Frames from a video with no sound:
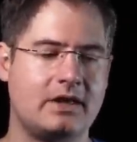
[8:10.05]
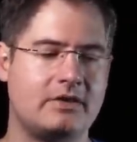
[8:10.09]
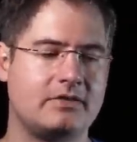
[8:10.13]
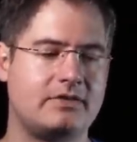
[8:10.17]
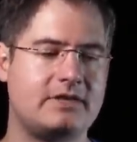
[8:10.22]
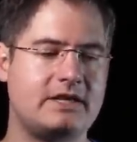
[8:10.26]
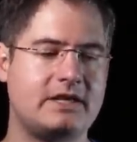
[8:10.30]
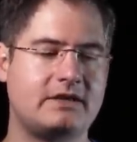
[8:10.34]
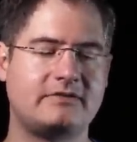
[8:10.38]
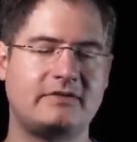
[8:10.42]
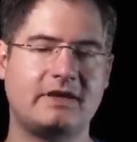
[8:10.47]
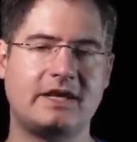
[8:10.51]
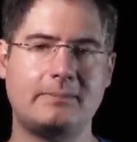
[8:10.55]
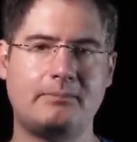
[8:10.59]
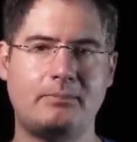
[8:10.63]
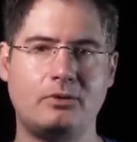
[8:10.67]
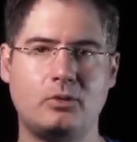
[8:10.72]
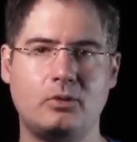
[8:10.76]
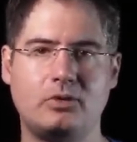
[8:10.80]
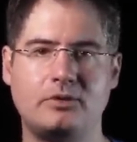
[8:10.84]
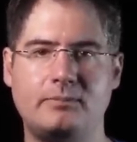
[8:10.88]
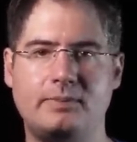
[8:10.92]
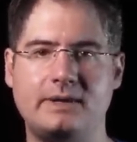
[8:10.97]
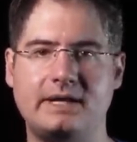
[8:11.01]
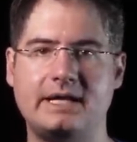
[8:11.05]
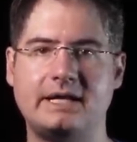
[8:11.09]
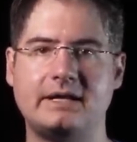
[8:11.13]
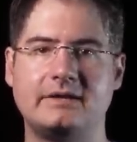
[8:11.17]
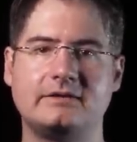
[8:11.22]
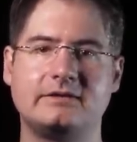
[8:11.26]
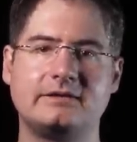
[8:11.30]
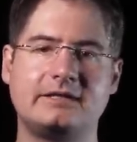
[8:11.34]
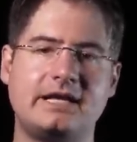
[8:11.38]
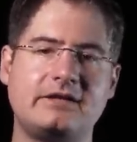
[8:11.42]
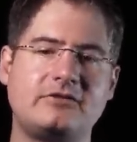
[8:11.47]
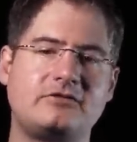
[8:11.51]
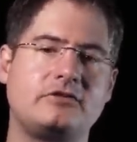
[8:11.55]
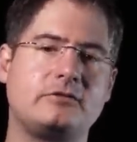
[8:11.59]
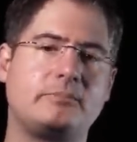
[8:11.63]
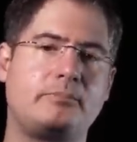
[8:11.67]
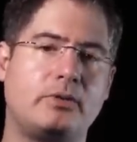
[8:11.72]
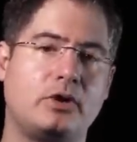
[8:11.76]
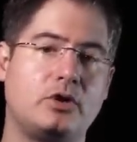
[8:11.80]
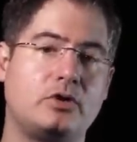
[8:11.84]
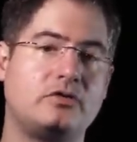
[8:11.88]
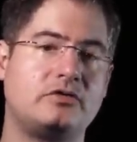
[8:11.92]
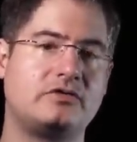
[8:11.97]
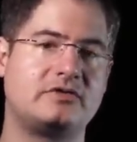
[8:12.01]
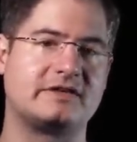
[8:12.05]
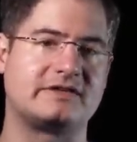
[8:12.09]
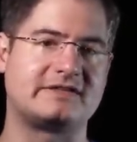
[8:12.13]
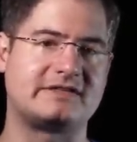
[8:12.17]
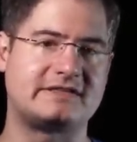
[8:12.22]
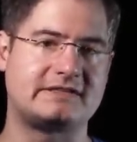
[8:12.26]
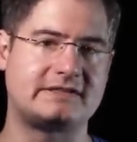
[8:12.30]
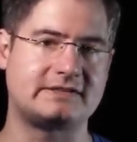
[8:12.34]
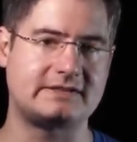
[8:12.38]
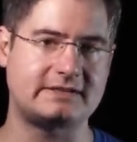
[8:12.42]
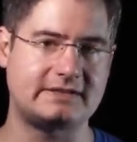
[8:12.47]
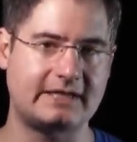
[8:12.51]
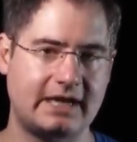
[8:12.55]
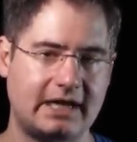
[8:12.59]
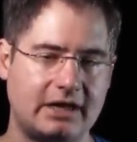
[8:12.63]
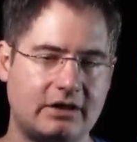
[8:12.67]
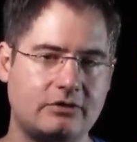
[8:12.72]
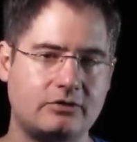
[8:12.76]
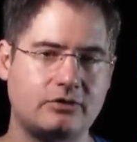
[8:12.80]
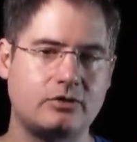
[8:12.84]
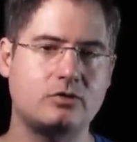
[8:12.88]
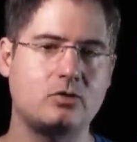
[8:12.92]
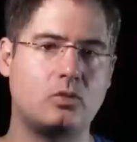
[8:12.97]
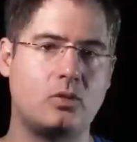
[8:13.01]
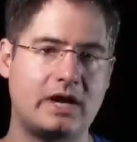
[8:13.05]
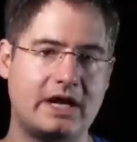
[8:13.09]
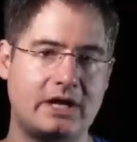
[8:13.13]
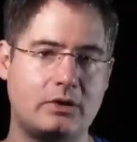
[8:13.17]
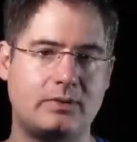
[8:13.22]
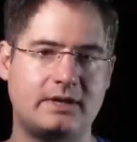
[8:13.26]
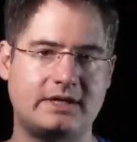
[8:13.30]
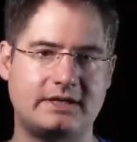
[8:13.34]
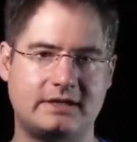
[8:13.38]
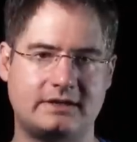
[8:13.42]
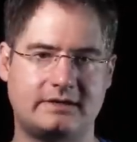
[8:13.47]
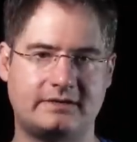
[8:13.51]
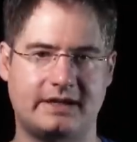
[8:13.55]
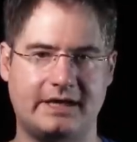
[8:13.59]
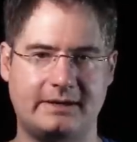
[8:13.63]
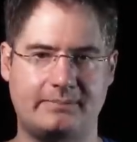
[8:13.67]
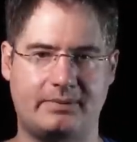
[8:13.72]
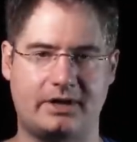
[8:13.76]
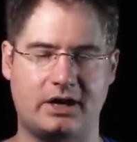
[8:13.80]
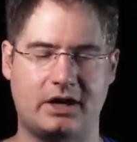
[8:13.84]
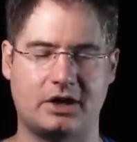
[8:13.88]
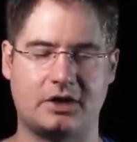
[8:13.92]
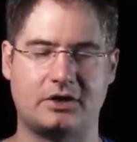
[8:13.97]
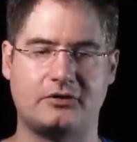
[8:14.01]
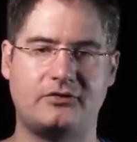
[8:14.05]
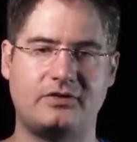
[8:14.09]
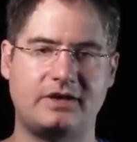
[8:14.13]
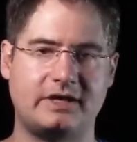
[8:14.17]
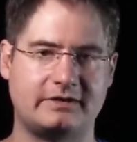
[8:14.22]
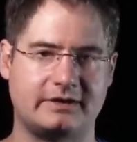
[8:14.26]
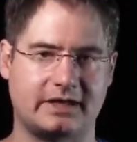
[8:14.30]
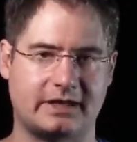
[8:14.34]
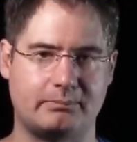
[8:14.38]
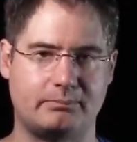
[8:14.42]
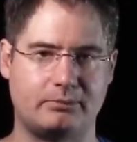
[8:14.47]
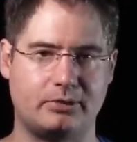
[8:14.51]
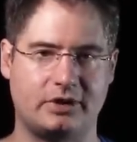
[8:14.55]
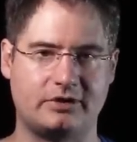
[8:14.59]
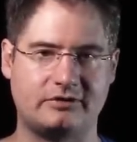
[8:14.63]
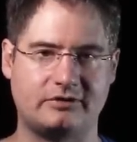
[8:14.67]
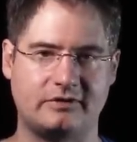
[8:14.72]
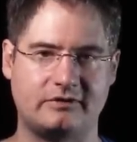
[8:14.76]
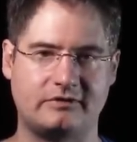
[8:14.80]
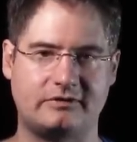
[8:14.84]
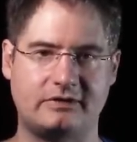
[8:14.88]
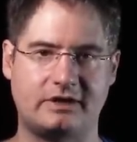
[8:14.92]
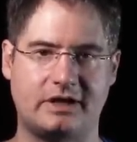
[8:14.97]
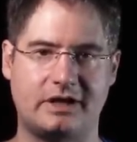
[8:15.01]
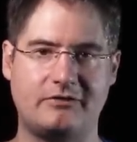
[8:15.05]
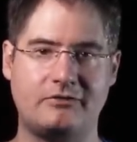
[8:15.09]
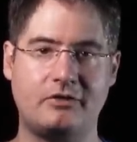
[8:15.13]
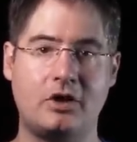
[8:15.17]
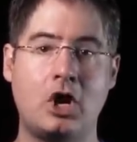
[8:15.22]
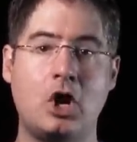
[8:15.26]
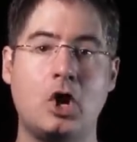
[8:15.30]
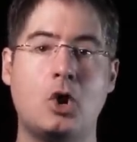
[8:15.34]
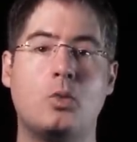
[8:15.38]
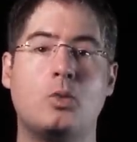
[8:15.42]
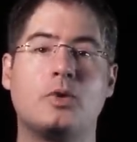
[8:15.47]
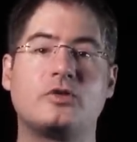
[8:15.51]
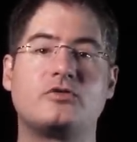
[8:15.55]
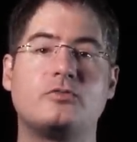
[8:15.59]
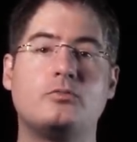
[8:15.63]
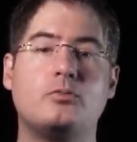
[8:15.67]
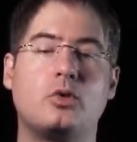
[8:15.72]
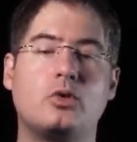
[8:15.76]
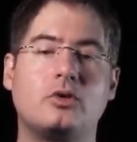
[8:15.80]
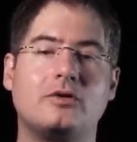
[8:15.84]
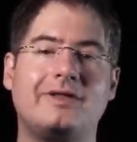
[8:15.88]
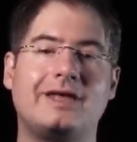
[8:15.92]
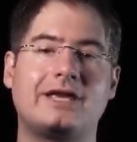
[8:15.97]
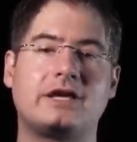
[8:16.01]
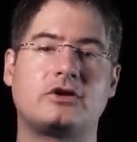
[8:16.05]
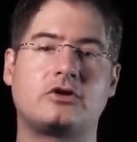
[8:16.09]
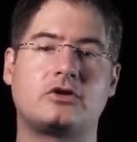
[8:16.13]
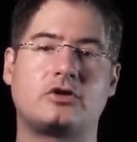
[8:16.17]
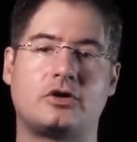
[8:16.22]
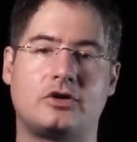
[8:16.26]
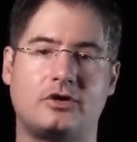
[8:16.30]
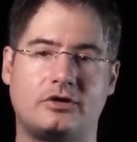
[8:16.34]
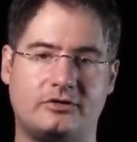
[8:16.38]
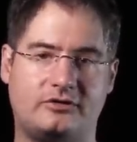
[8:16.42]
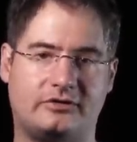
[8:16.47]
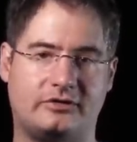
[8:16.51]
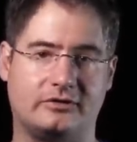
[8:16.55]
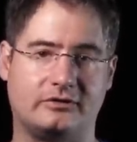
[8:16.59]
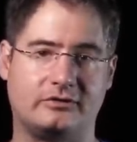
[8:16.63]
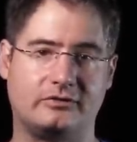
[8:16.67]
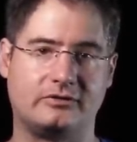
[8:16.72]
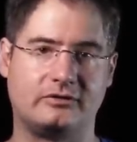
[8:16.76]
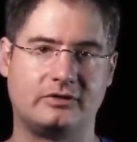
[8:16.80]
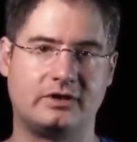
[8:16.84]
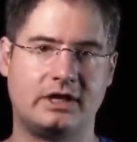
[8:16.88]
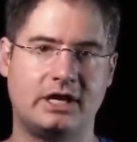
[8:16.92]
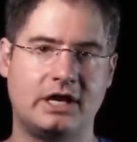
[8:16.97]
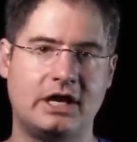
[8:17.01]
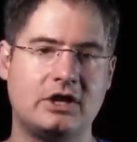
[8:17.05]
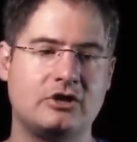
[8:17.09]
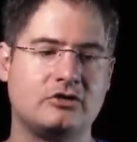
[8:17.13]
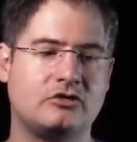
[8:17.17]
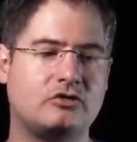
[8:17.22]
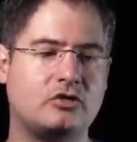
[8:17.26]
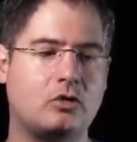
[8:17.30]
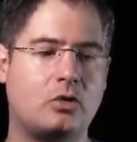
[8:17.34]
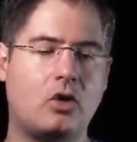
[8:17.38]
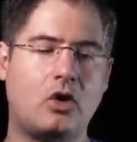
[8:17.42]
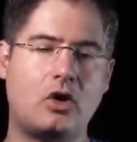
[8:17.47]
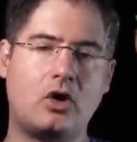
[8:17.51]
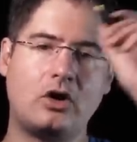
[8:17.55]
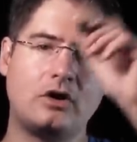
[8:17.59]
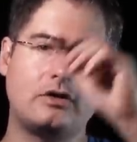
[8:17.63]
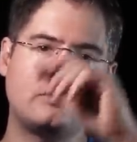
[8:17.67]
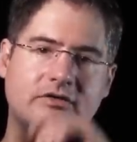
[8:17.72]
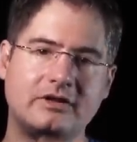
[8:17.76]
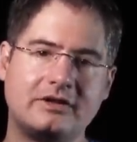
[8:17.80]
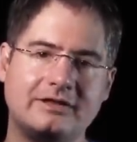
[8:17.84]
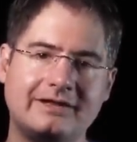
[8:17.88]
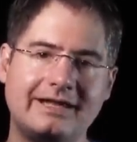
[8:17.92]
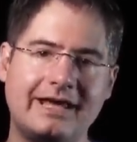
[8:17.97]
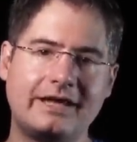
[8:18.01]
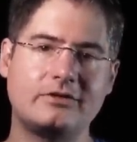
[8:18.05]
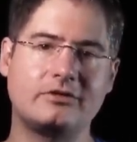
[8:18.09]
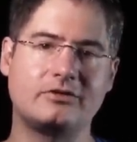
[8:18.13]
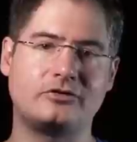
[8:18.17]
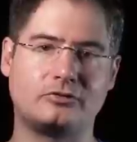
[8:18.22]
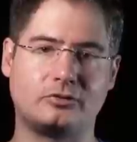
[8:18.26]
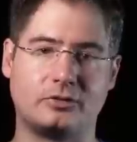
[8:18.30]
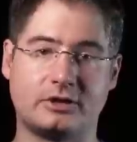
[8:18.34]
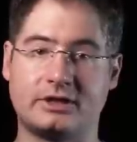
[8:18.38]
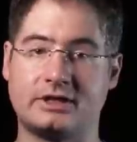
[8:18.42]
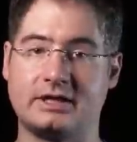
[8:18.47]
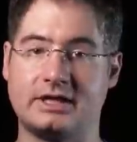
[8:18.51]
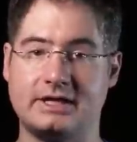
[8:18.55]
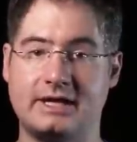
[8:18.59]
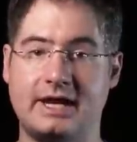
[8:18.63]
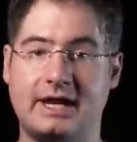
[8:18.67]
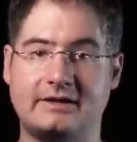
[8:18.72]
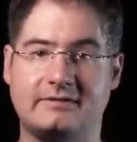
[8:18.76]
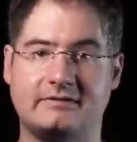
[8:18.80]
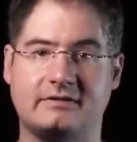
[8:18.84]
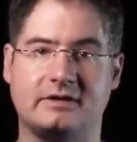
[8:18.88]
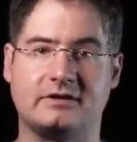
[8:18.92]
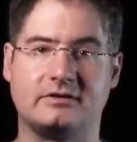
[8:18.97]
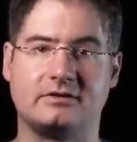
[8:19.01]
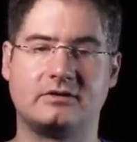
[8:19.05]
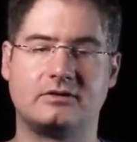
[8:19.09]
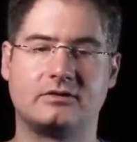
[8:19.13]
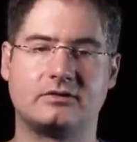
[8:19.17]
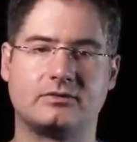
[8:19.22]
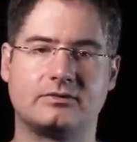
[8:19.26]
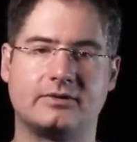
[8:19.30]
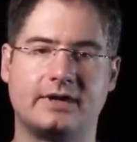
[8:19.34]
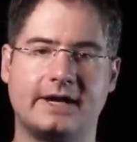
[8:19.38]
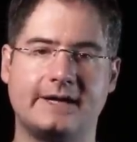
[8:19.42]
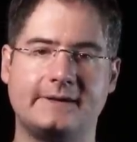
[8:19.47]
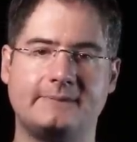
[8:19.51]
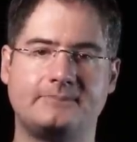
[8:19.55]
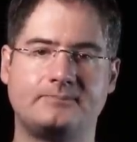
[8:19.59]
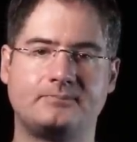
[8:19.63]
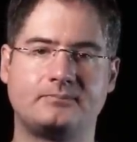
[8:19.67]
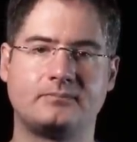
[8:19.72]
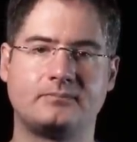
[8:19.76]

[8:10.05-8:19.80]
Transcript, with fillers: The example would be let's suppose the standard way we did typography and like books and stuff was more like cursive. So all of the letters were connected, right?